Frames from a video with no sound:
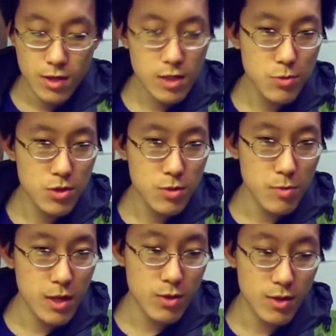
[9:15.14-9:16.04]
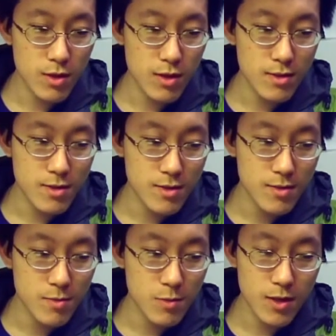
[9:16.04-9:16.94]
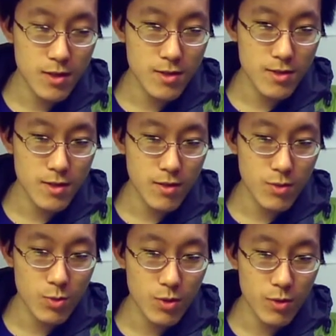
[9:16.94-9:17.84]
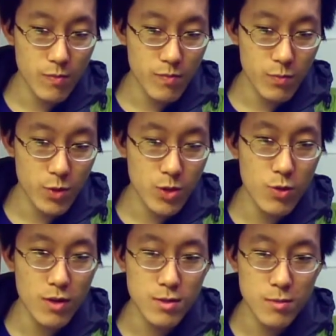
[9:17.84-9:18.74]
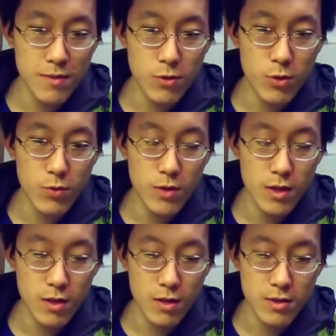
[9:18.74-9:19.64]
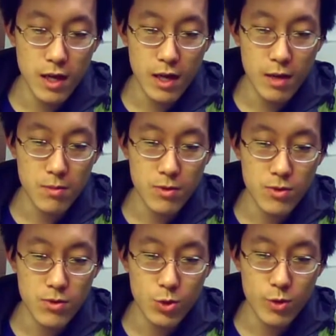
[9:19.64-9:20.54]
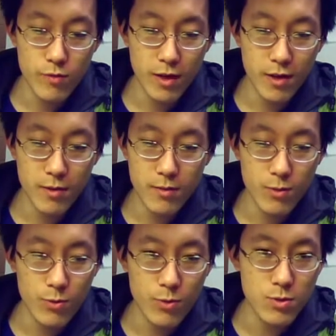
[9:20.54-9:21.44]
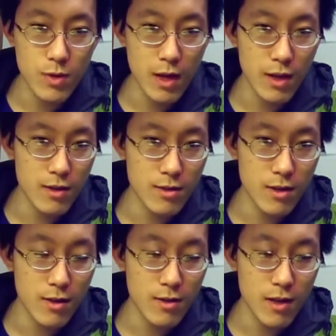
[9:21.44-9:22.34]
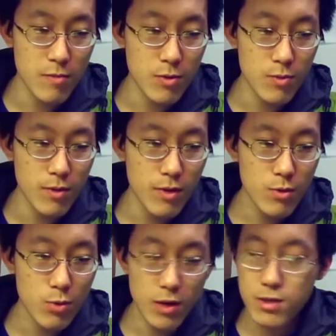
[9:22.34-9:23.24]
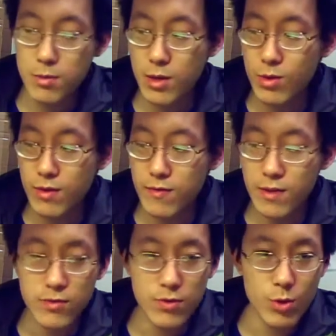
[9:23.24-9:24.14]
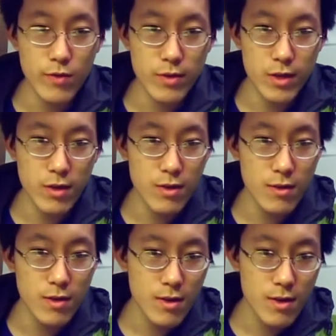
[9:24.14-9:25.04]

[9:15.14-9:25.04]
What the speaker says: desperate to make one of these. Because well, when you want something for a really long time, you just sort of like will do anything to get it. And I've been wanting to make one of these for over a year.